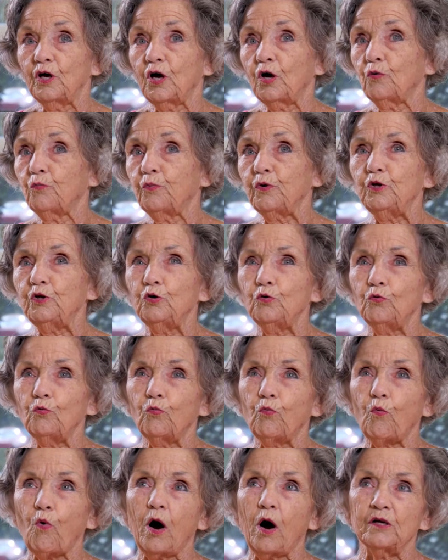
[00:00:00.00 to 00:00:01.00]
know, when
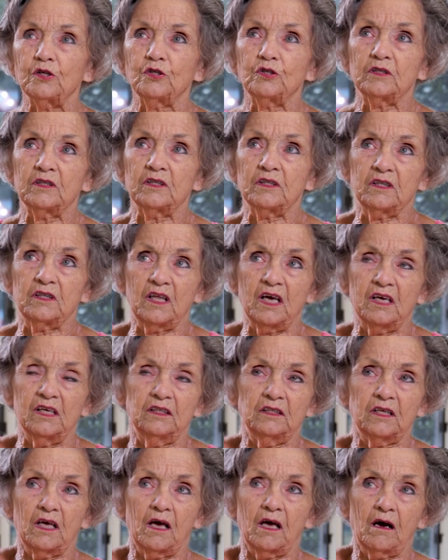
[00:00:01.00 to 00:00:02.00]
you watch
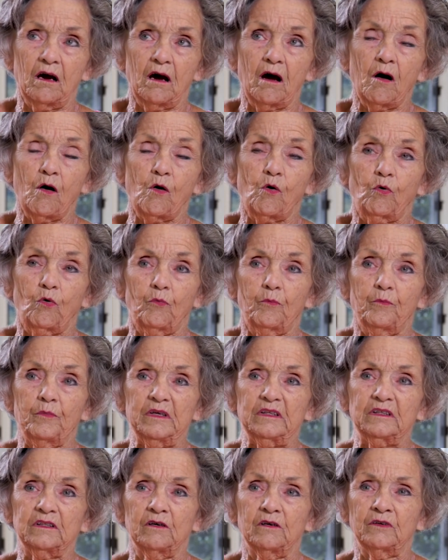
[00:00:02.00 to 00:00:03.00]
things at home,
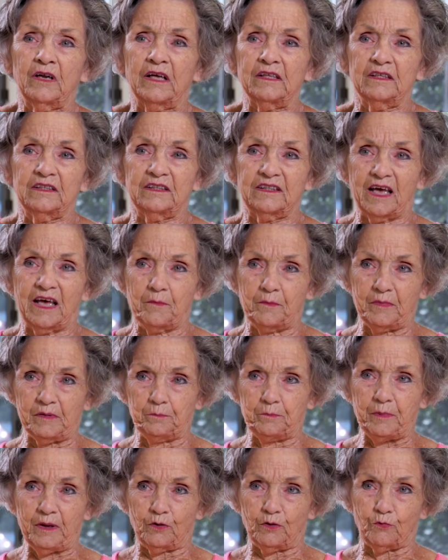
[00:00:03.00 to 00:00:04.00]
it's still not the same
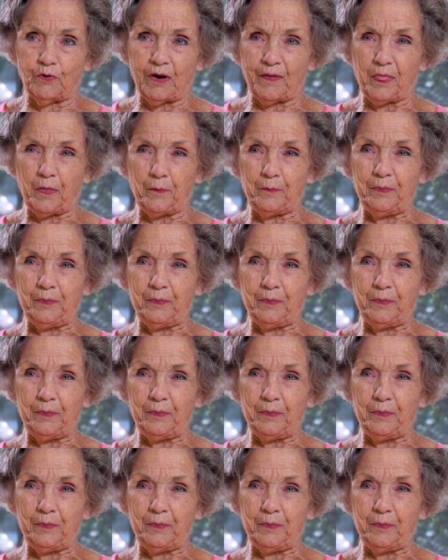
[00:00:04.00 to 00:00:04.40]
as being around the